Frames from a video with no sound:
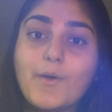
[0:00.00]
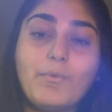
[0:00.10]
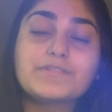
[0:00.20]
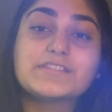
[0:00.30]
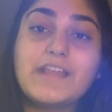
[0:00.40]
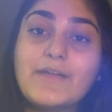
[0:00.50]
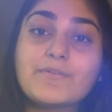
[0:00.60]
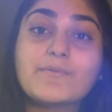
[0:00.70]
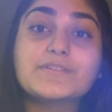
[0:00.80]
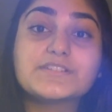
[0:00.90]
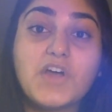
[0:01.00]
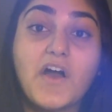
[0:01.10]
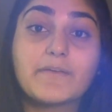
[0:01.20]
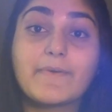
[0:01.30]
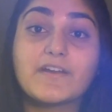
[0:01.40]
Well, today we're going to
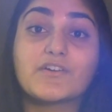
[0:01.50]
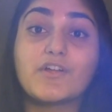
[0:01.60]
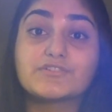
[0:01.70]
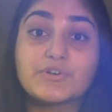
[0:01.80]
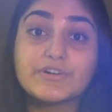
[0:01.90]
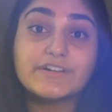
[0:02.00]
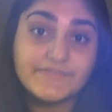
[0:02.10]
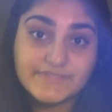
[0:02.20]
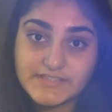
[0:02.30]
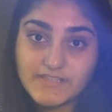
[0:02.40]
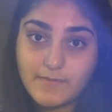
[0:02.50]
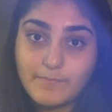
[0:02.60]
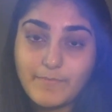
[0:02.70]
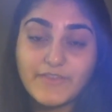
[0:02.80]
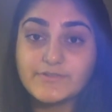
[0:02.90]
talk about an alternative system
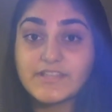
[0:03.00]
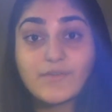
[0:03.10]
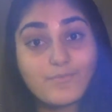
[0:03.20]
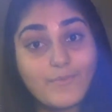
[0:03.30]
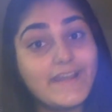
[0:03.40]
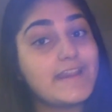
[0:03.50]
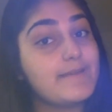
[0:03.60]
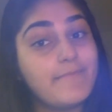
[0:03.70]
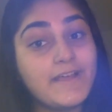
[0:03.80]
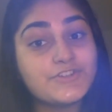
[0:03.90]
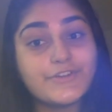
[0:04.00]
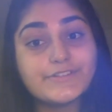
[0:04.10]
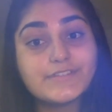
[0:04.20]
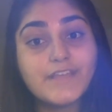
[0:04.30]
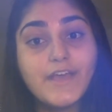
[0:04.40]
by using radian
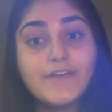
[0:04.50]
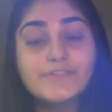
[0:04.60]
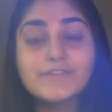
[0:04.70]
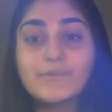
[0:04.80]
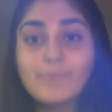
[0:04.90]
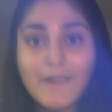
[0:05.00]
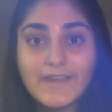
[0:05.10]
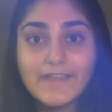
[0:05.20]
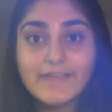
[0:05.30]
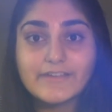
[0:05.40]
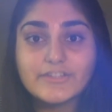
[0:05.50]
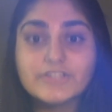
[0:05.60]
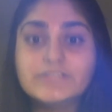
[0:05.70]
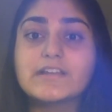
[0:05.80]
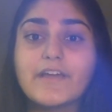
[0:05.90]
measures. So radian is
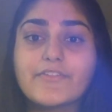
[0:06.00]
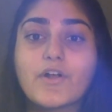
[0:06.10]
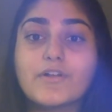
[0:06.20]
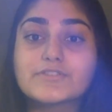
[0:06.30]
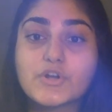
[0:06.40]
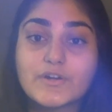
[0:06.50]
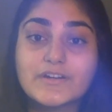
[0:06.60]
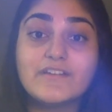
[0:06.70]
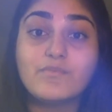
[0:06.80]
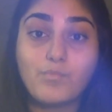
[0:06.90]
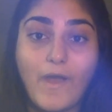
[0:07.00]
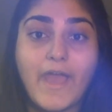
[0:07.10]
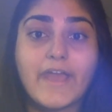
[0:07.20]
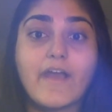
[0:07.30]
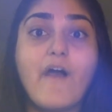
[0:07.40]
just another alternative
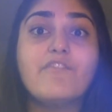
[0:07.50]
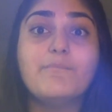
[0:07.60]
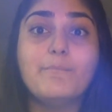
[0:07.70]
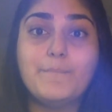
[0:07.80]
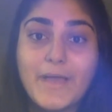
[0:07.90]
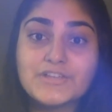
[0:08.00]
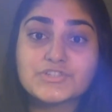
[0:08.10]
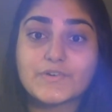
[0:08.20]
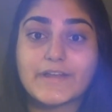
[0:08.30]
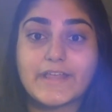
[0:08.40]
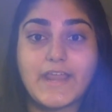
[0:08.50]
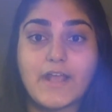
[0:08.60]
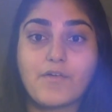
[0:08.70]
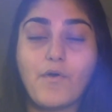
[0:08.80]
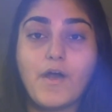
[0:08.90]
way of measuring an
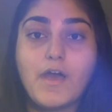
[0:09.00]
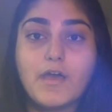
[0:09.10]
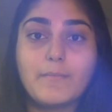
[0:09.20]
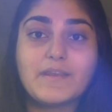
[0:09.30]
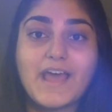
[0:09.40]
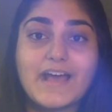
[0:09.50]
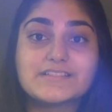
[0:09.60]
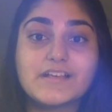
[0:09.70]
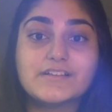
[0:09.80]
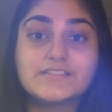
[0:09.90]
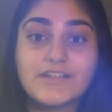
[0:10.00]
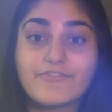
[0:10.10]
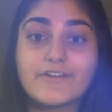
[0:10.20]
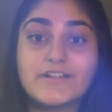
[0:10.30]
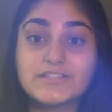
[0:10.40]
angle, but it has a
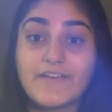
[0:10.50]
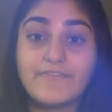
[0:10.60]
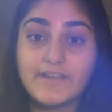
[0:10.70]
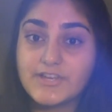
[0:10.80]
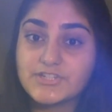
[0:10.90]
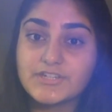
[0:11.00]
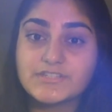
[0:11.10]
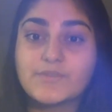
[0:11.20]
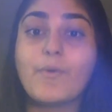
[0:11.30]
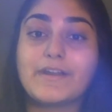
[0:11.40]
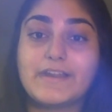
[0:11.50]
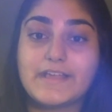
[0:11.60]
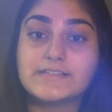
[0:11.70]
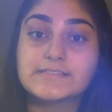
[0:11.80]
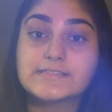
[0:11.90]
different definition to what it
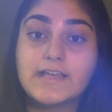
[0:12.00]
is.